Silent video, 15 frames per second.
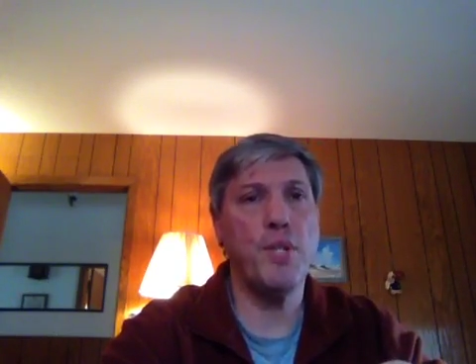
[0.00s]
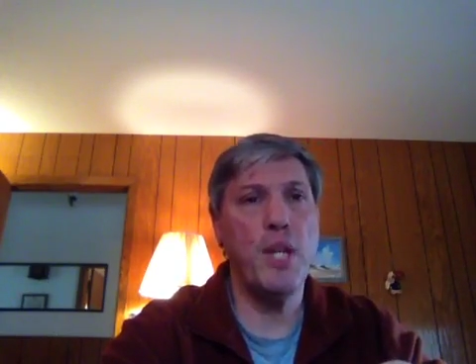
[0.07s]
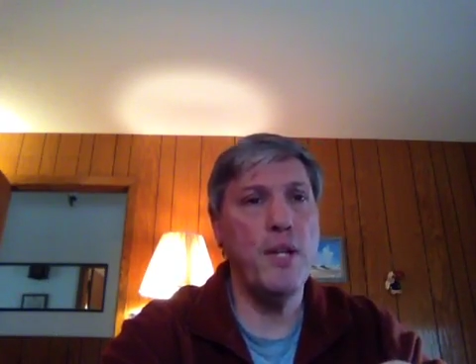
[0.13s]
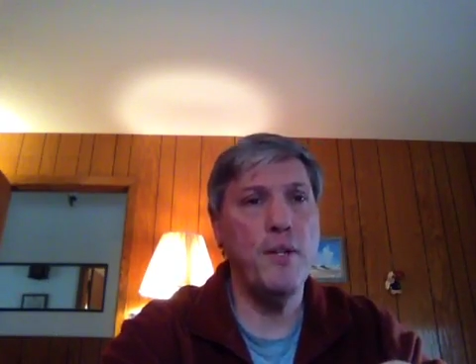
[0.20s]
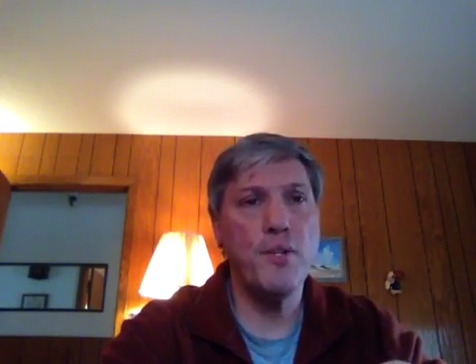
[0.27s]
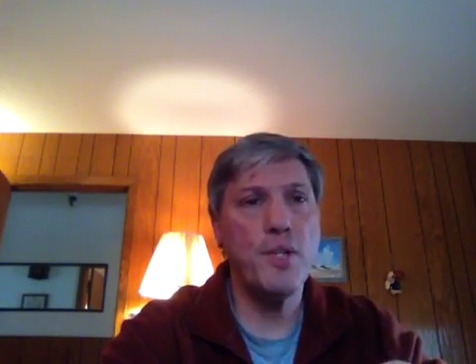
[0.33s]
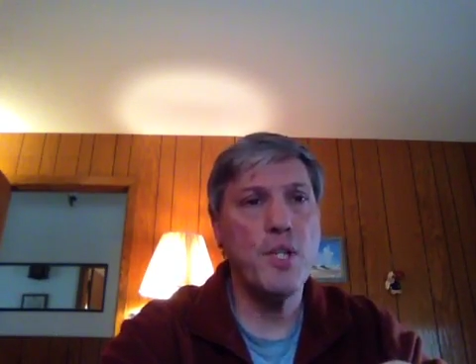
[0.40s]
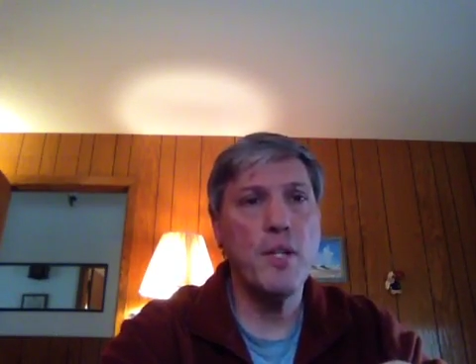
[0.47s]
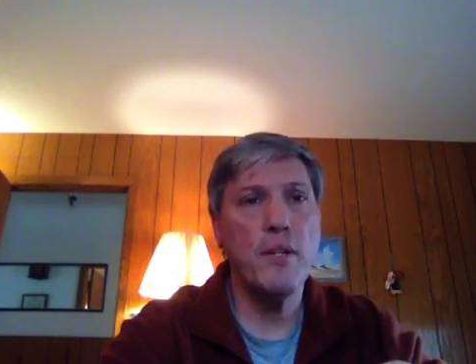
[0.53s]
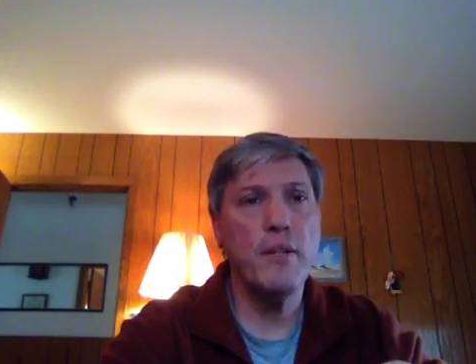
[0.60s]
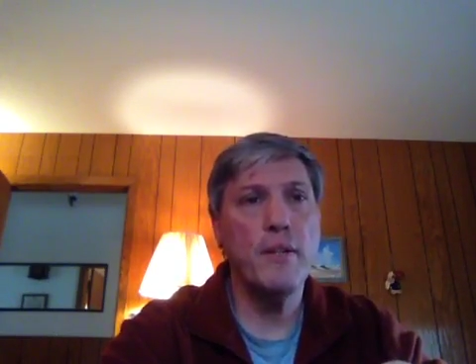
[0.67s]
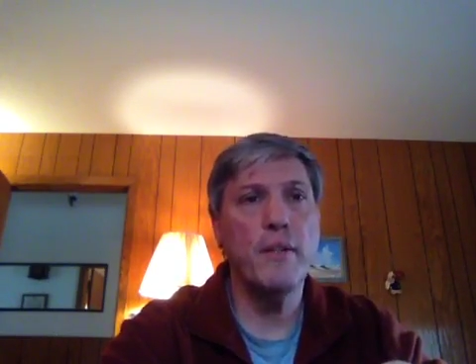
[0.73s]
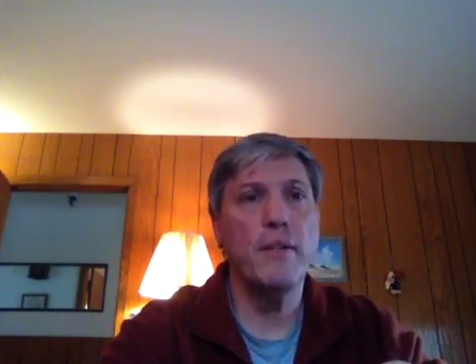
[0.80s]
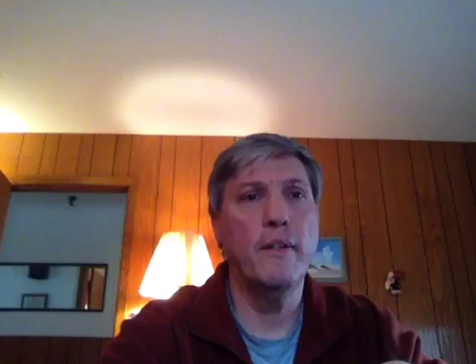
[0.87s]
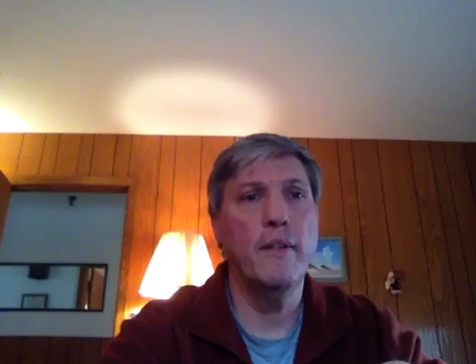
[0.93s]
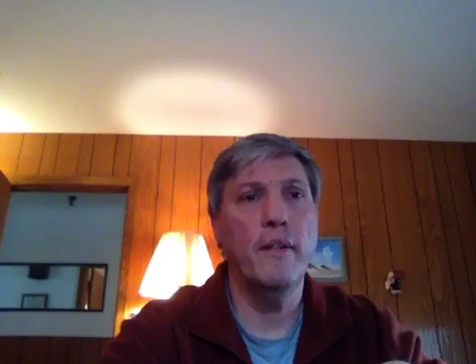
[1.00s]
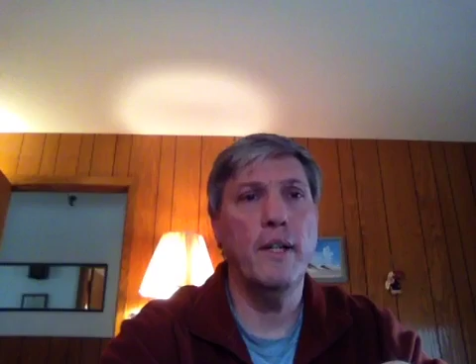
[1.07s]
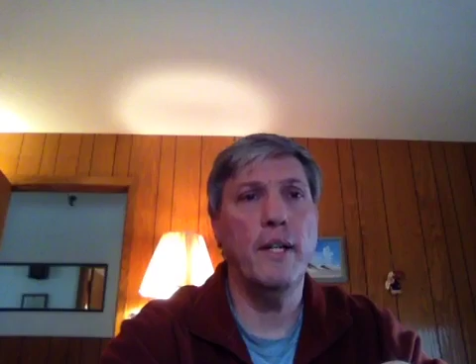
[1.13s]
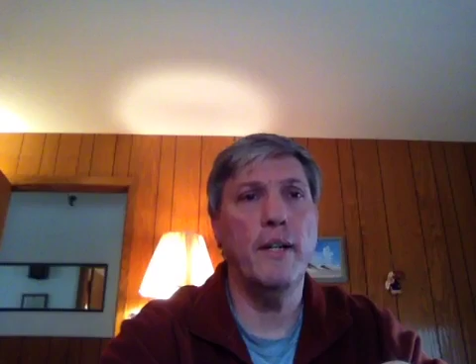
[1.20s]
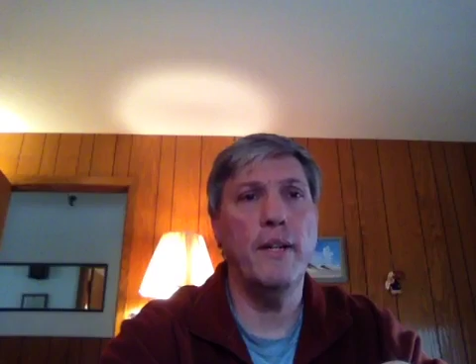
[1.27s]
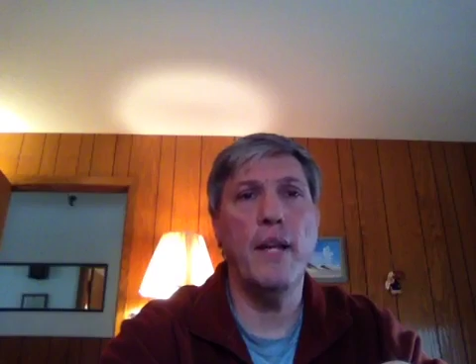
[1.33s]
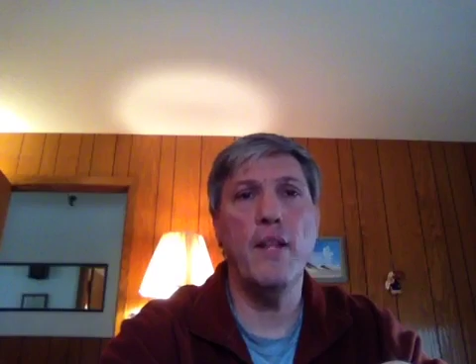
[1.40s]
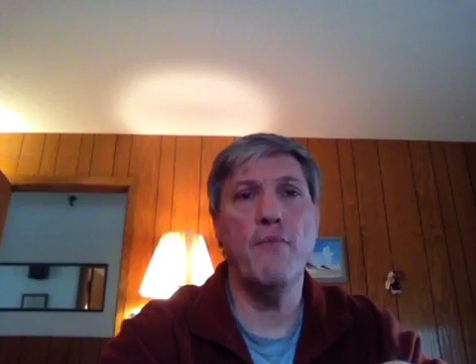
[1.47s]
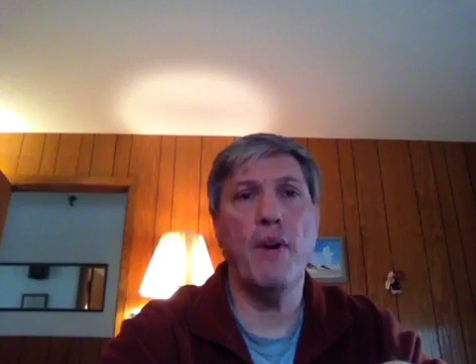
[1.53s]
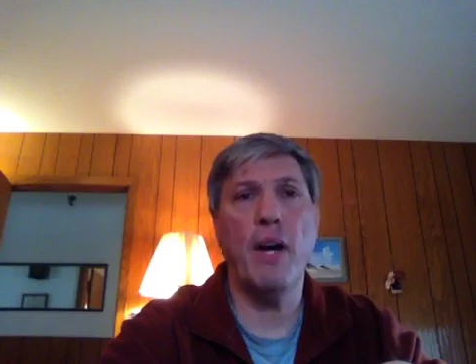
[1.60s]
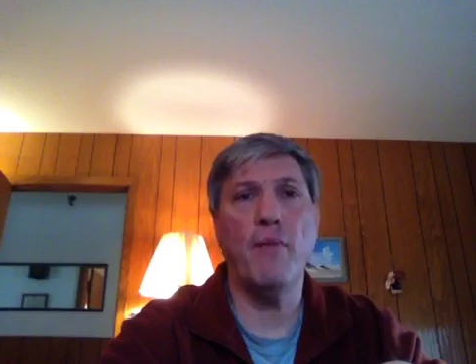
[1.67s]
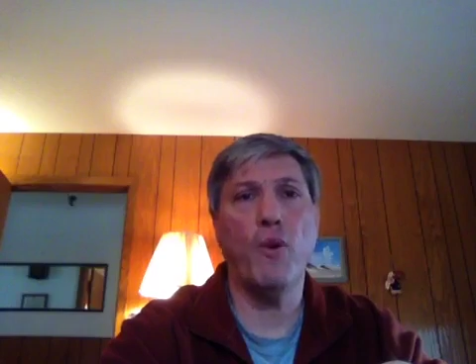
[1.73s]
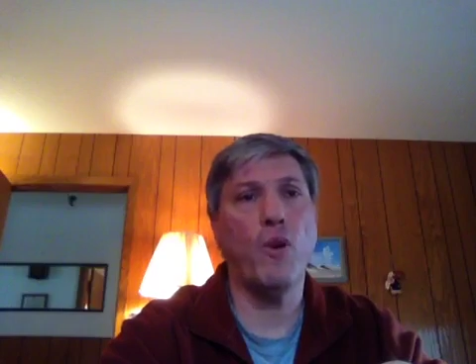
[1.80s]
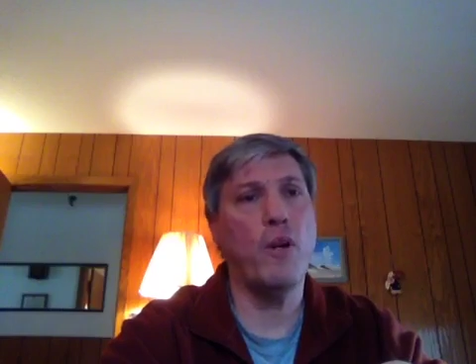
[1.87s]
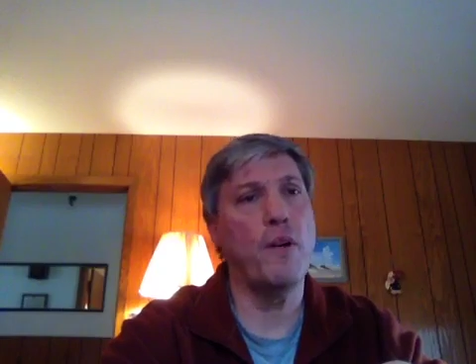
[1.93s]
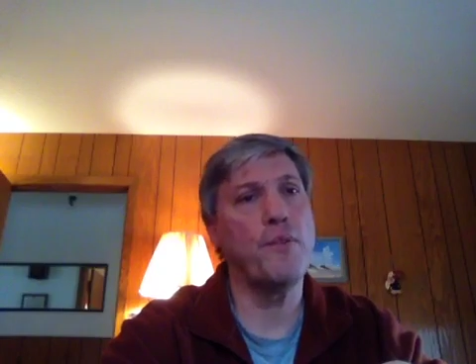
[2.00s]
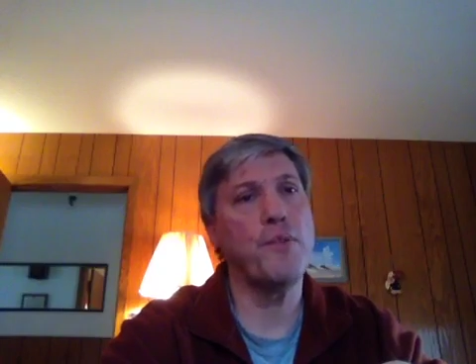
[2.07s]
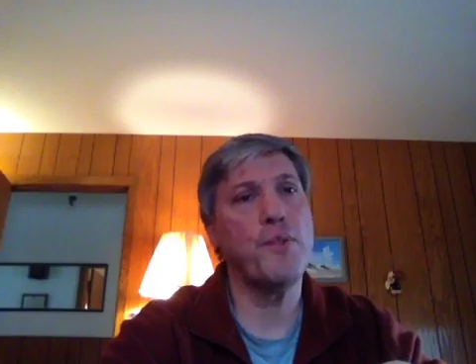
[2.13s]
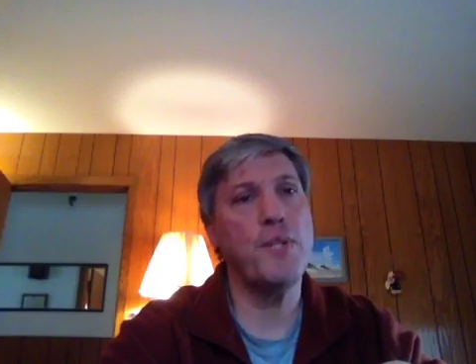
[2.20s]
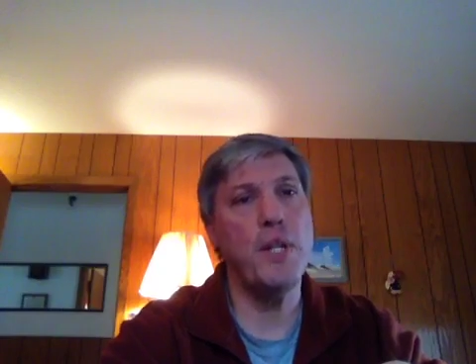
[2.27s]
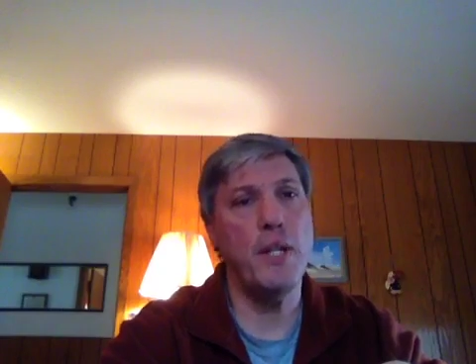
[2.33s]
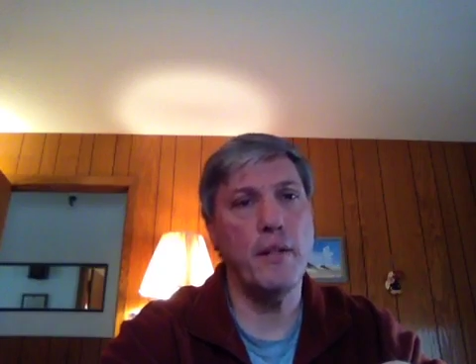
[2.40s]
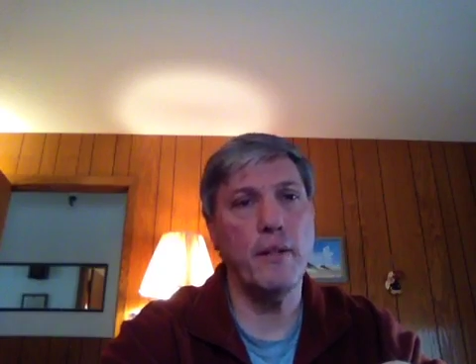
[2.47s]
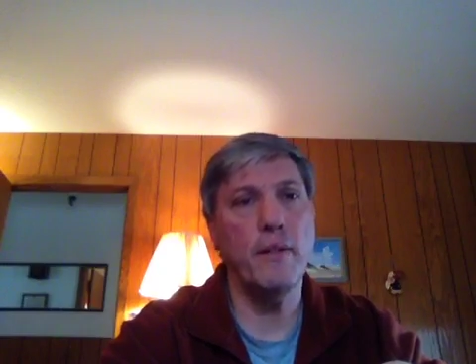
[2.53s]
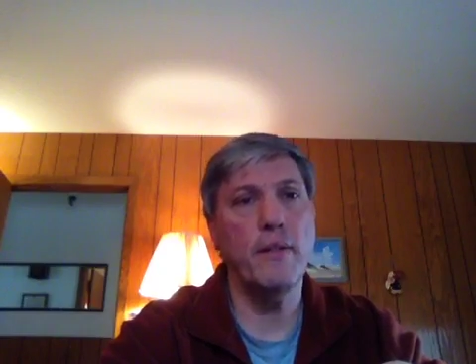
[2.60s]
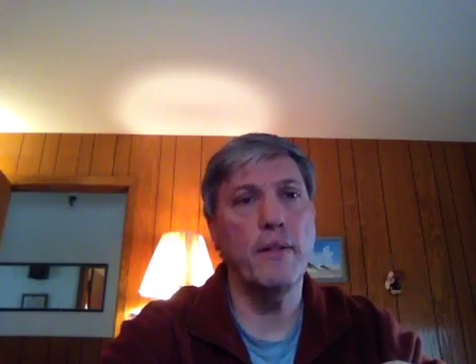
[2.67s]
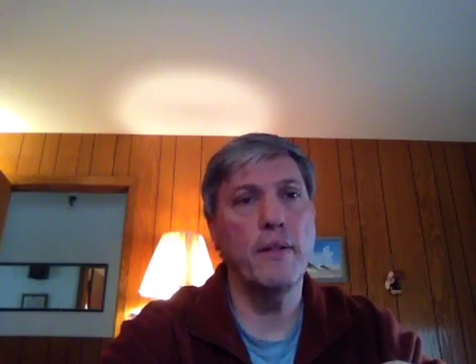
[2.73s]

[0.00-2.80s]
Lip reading: hates, that the Bible calls sin.